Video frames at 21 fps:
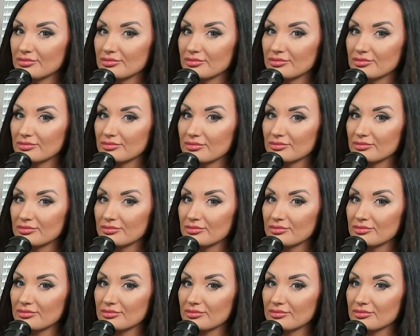
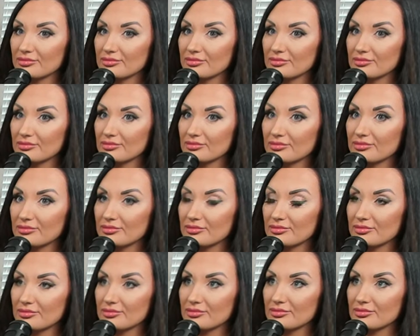
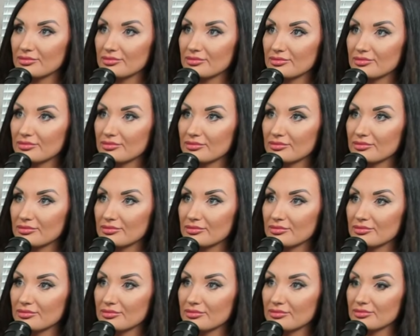
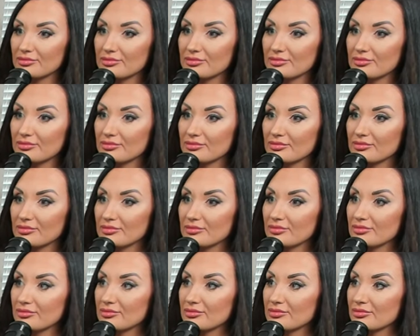
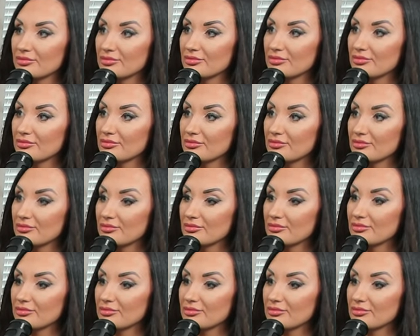The person shown says nothing.